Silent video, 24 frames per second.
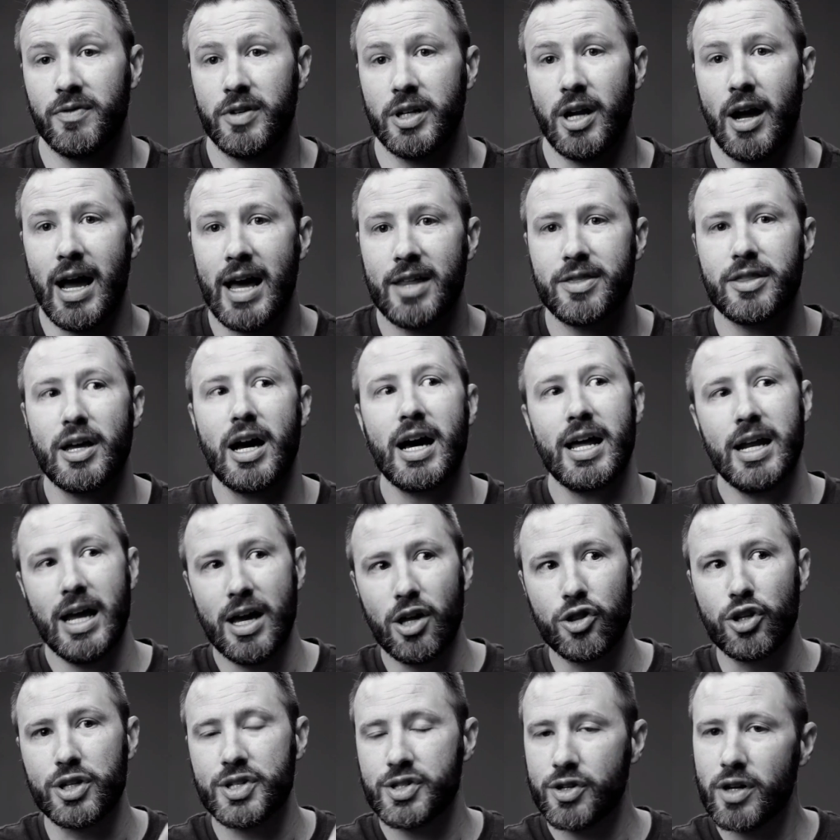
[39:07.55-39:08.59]
You know, I thought
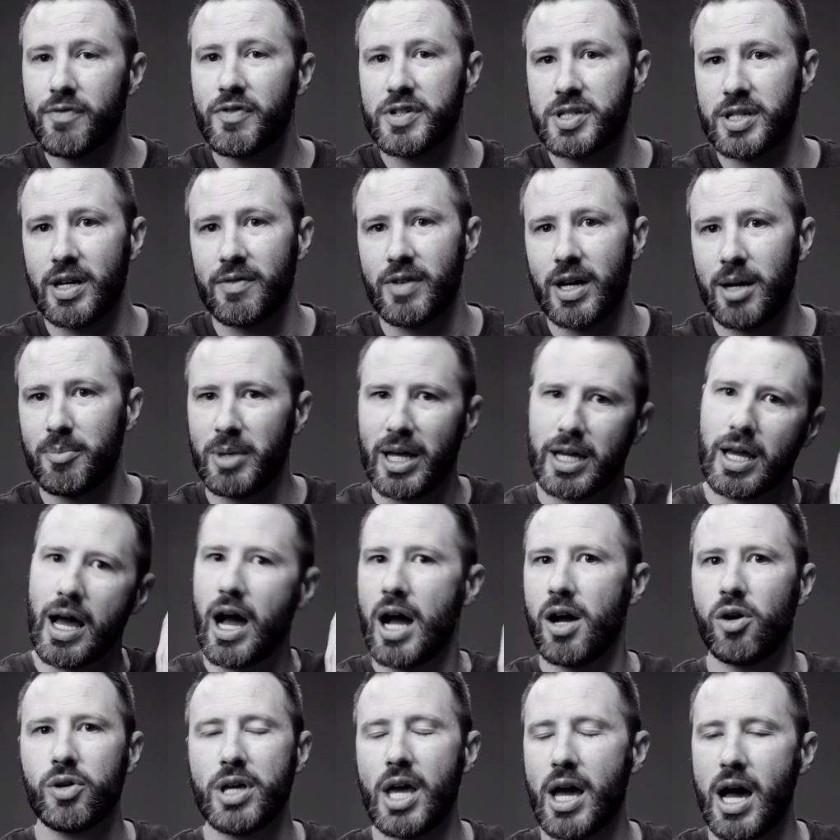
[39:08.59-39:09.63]
on the surface of it, I'm like,
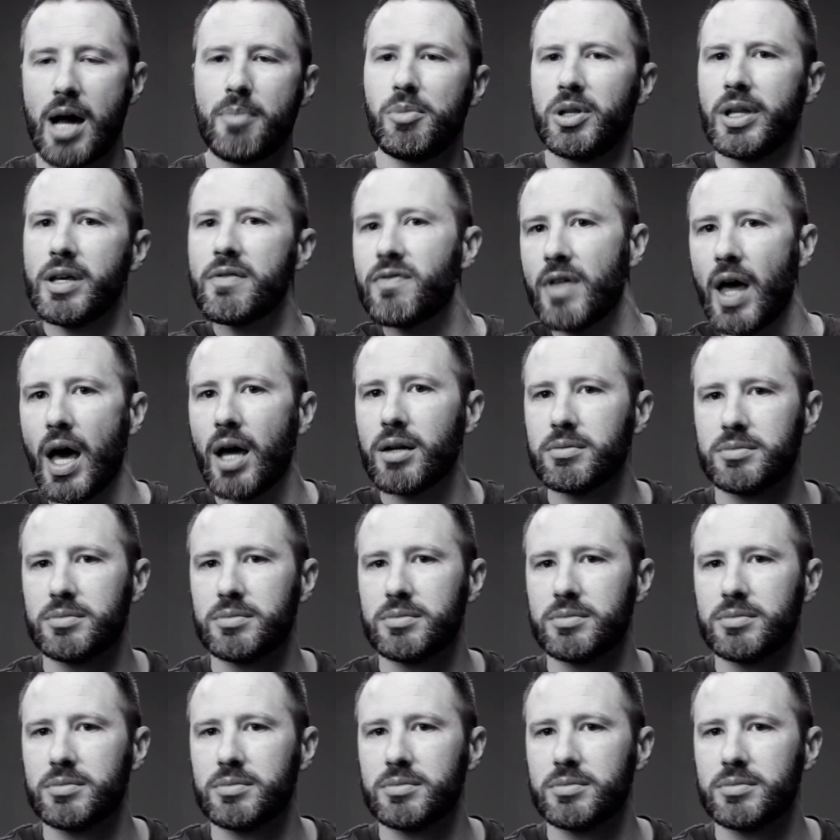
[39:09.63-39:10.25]
oh yeah, I believe that.